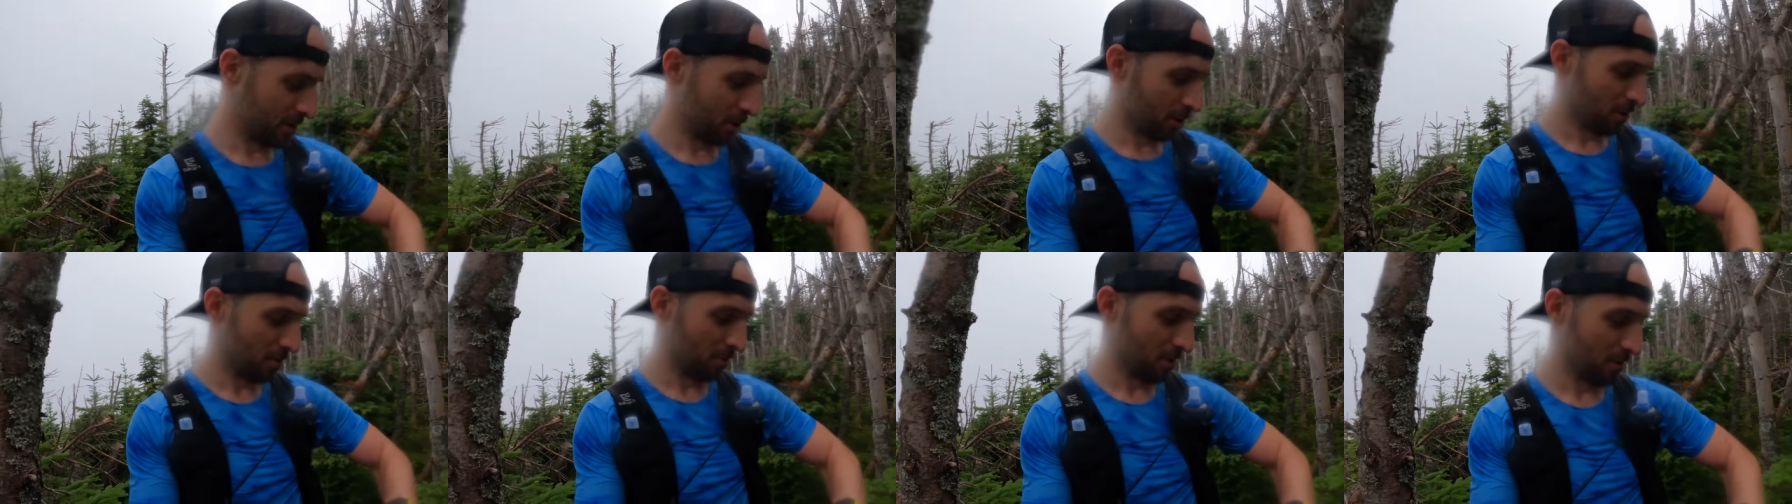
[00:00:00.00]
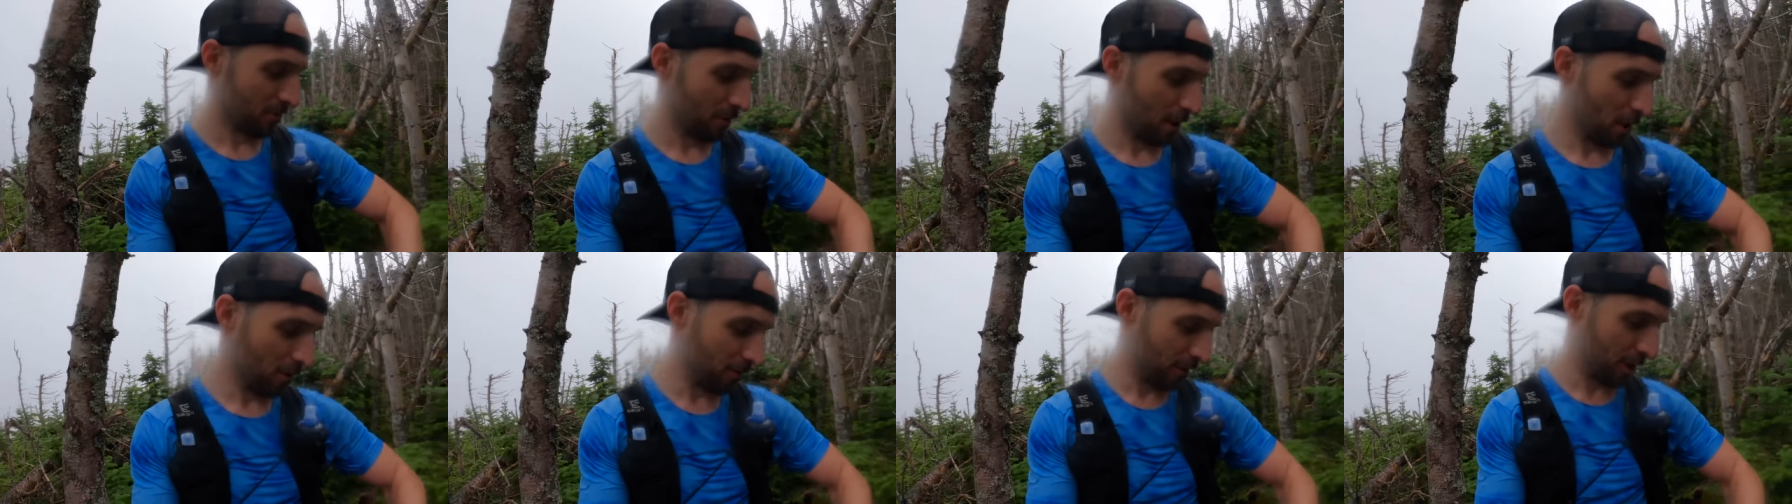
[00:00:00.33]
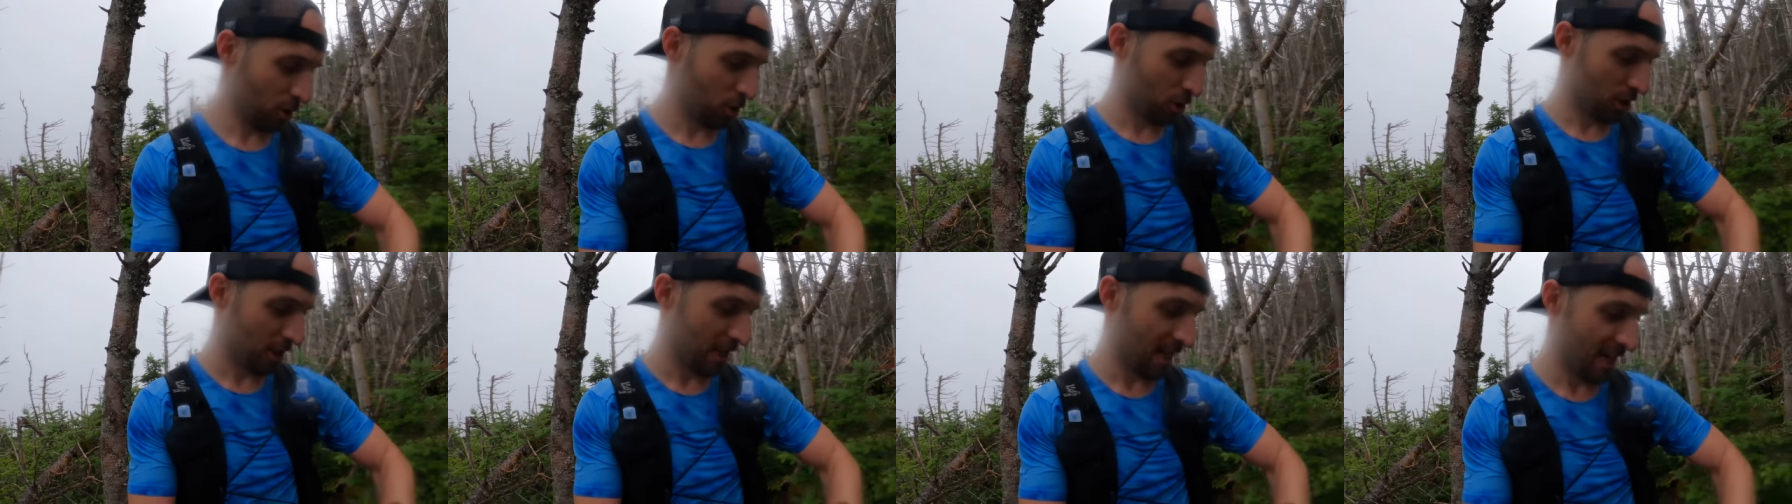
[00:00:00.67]
terms of
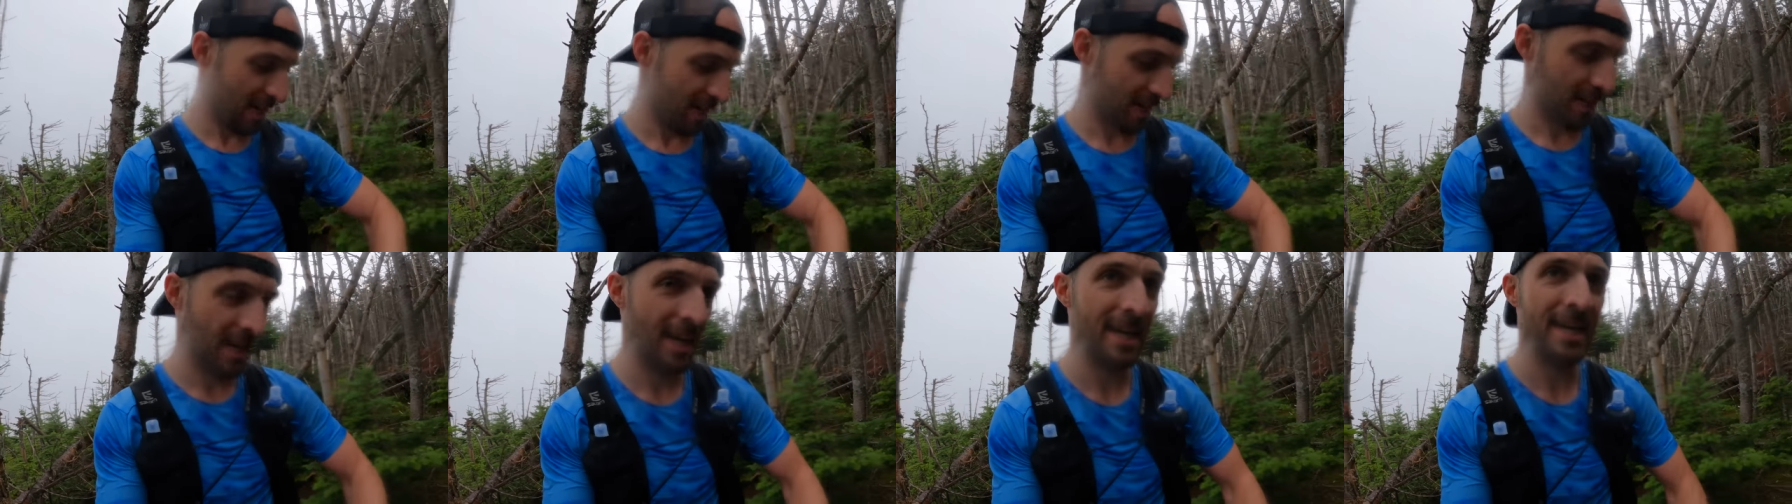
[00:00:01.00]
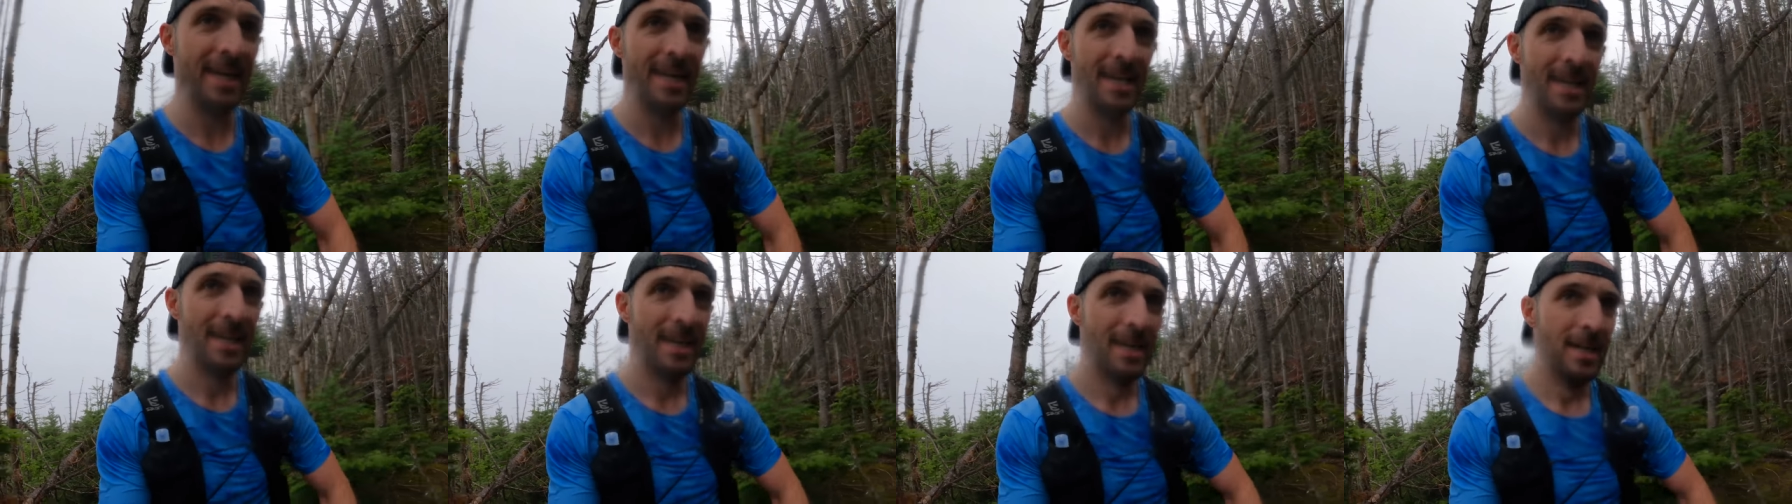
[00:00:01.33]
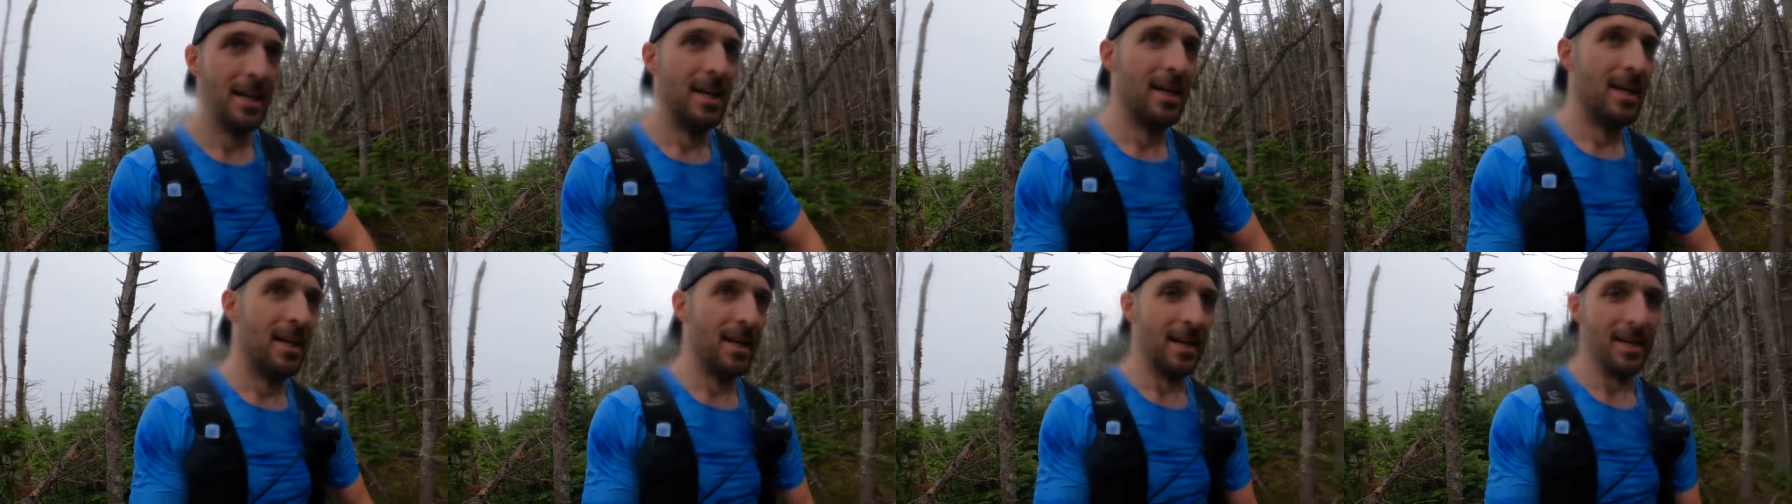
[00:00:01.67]
elevation gain.
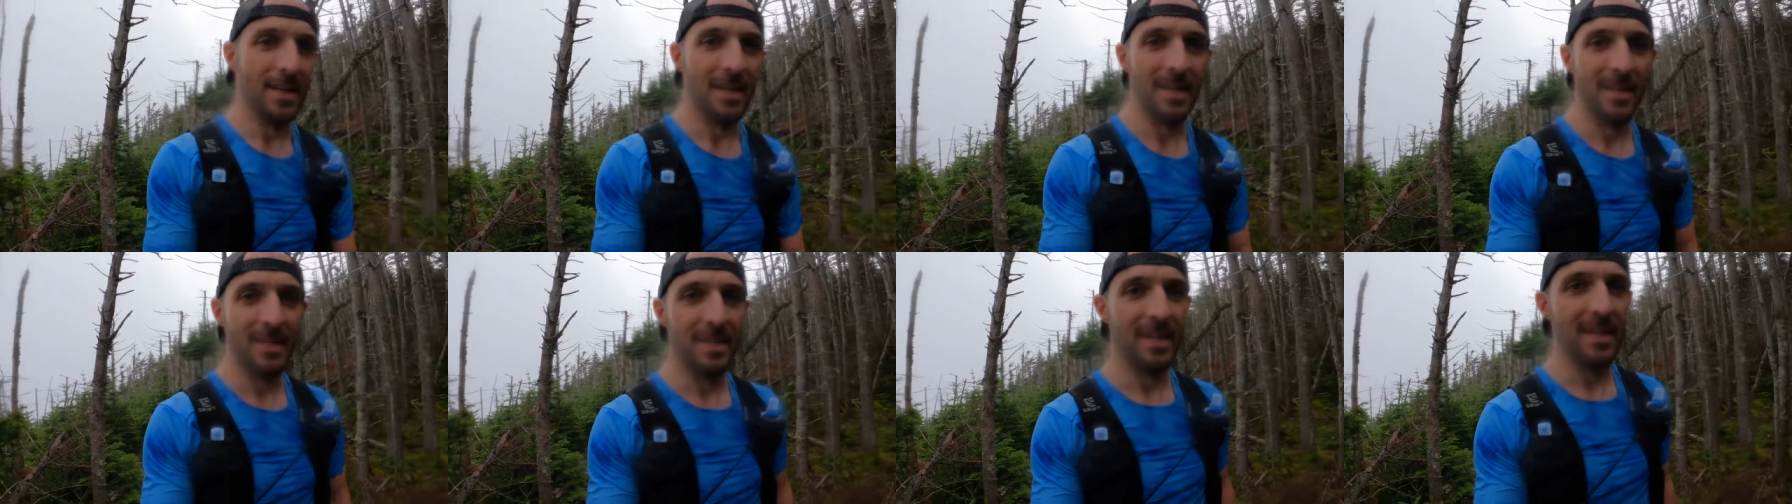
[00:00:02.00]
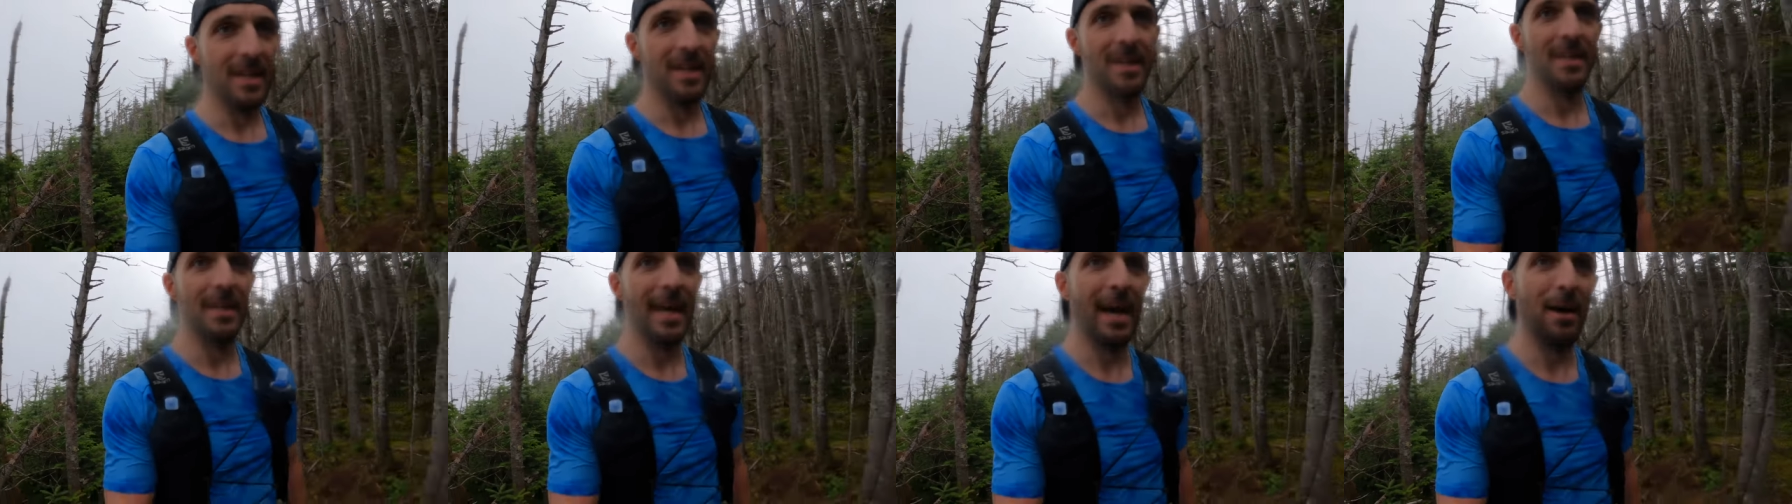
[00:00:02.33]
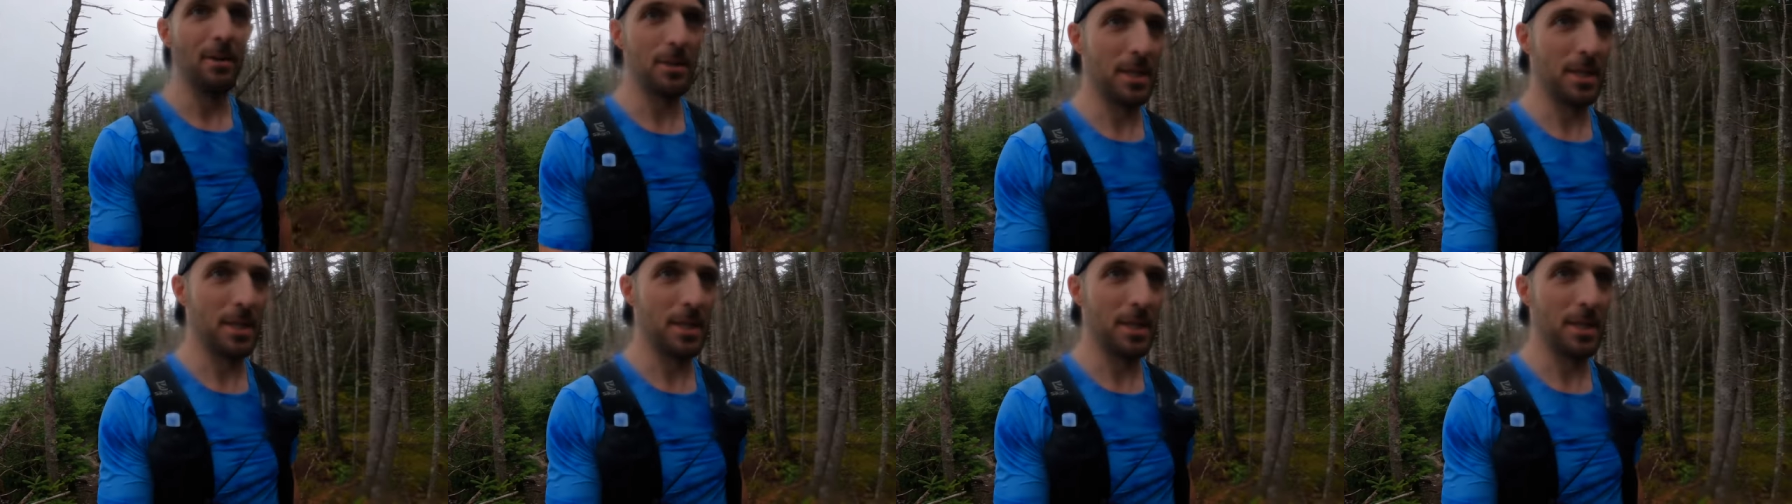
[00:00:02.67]
And uh, now